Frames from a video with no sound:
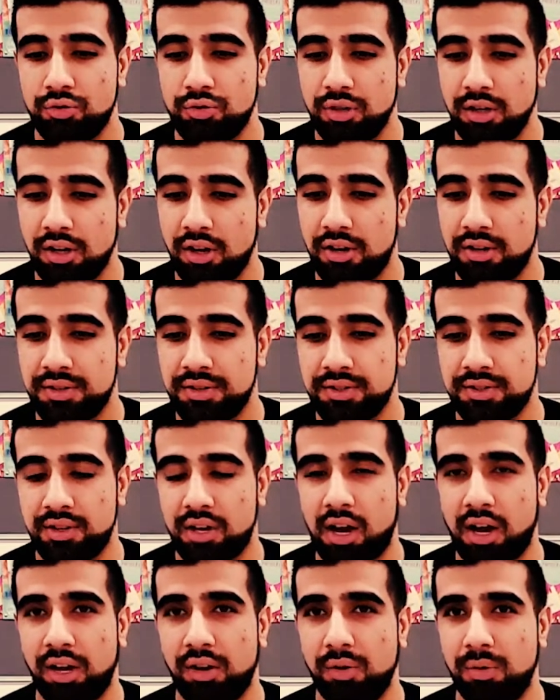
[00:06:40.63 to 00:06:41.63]

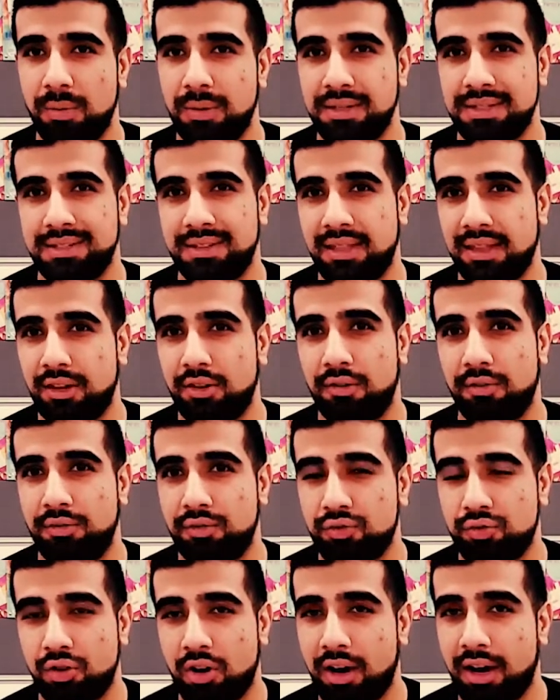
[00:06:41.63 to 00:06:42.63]
Triose, I always think
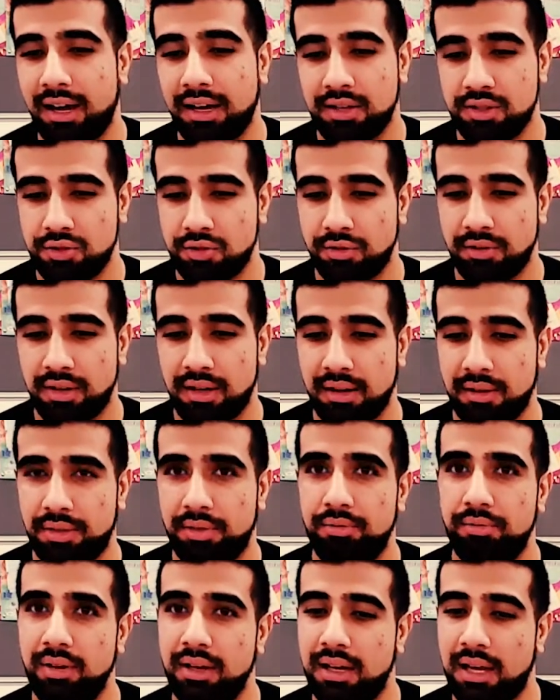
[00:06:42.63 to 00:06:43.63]
of tri, so there are
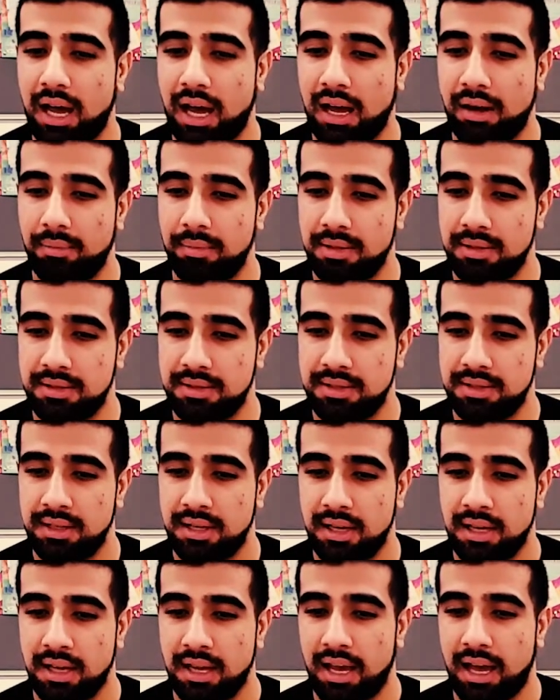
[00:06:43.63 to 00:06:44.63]
3 carbons